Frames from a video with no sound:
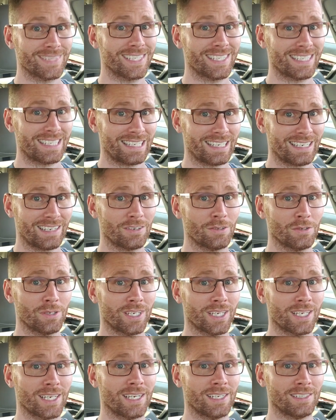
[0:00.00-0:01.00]
yeah,
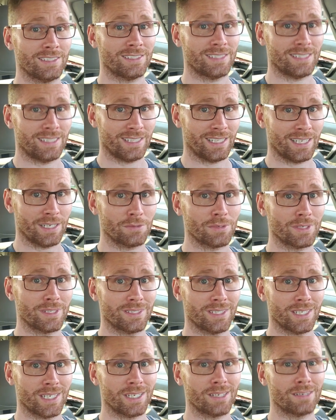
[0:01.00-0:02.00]
okay, I see that
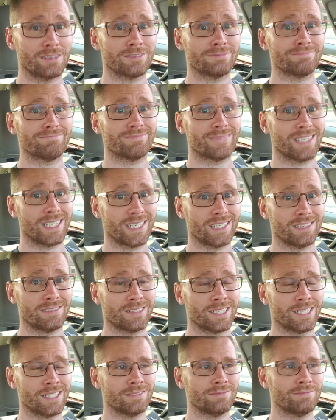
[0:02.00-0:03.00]
right there. That ain't
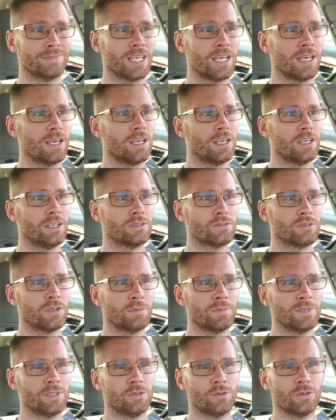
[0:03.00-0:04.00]
right. So
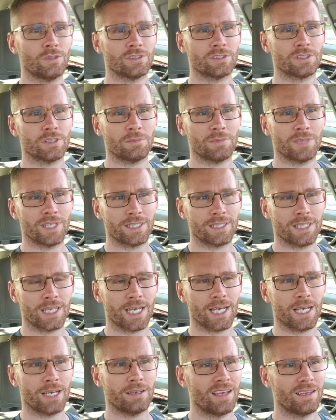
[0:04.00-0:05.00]
I'll be doing something like
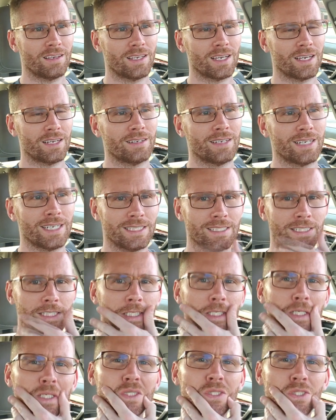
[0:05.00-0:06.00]
that. Got an
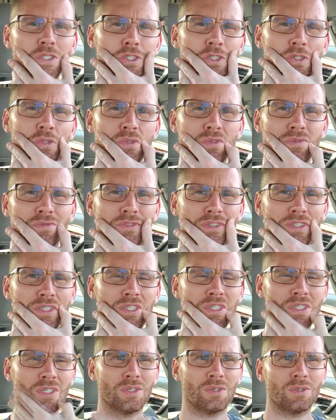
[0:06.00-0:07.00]
idea to do a
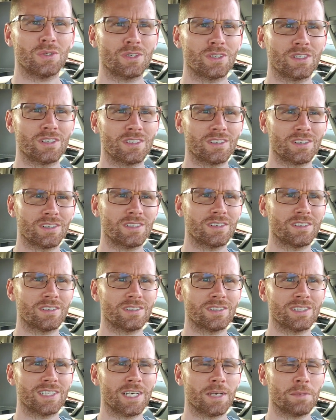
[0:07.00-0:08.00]
video or
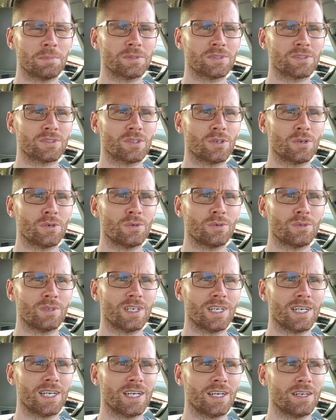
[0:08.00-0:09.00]
an episode
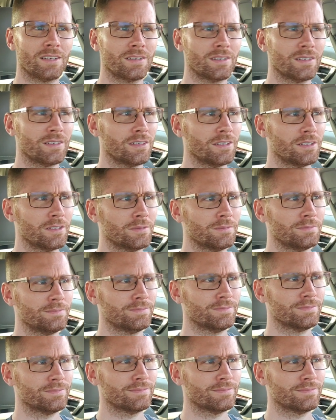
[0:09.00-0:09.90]
on